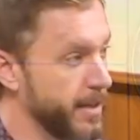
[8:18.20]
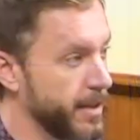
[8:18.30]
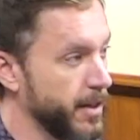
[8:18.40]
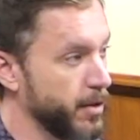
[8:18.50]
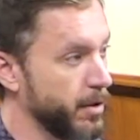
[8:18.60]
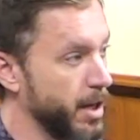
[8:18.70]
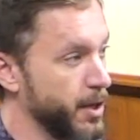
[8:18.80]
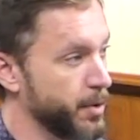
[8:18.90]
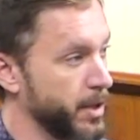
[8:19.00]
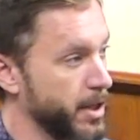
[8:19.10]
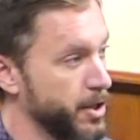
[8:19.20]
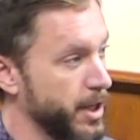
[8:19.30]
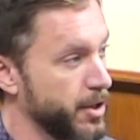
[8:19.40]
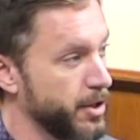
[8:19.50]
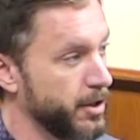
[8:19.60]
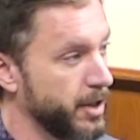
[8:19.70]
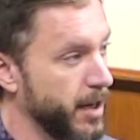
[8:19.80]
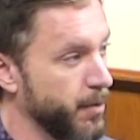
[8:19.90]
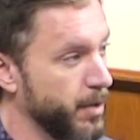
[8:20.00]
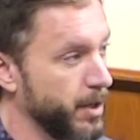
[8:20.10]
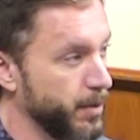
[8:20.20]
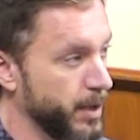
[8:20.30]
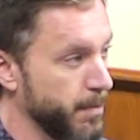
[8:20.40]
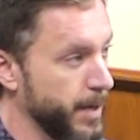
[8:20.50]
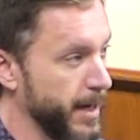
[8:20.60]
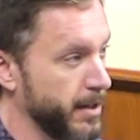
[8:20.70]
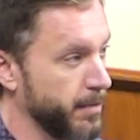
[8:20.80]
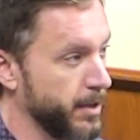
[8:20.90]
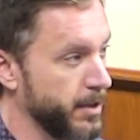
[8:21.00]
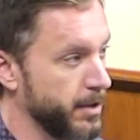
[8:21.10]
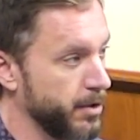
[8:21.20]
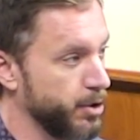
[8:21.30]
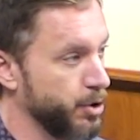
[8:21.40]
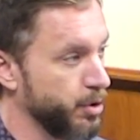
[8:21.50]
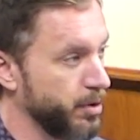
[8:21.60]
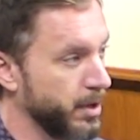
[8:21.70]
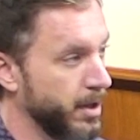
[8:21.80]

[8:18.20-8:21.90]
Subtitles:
that the laws were going to change July 1, we packed them into June.